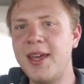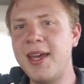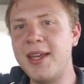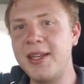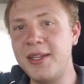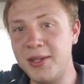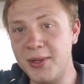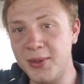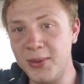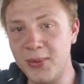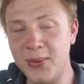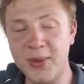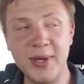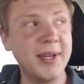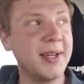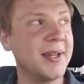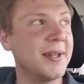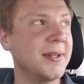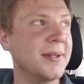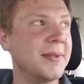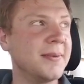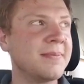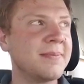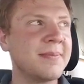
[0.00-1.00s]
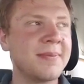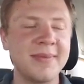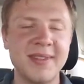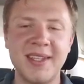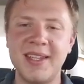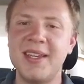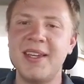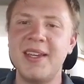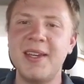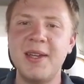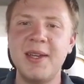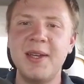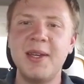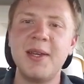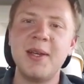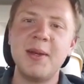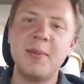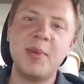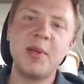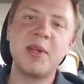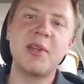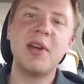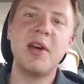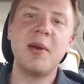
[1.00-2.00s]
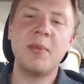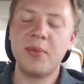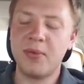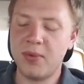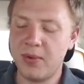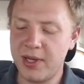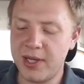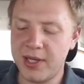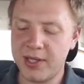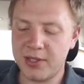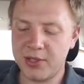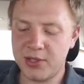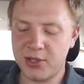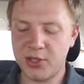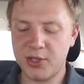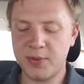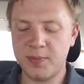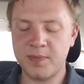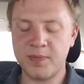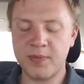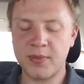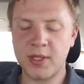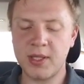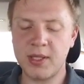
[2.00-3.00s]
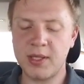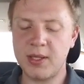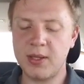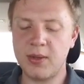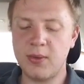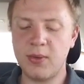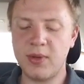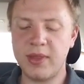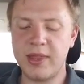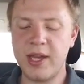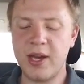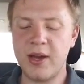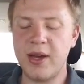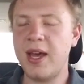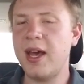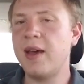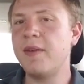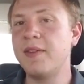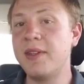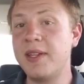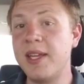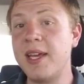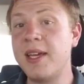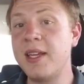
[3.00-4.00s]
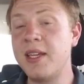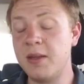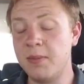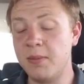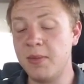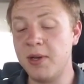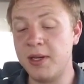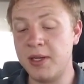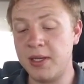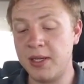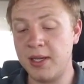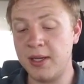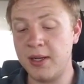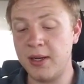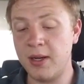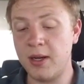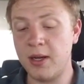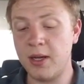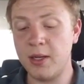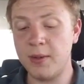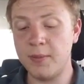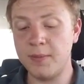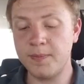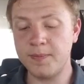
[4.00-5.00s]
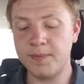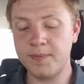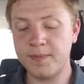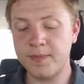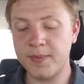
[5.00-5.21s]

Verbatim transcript: and you will become rich without having any money at all.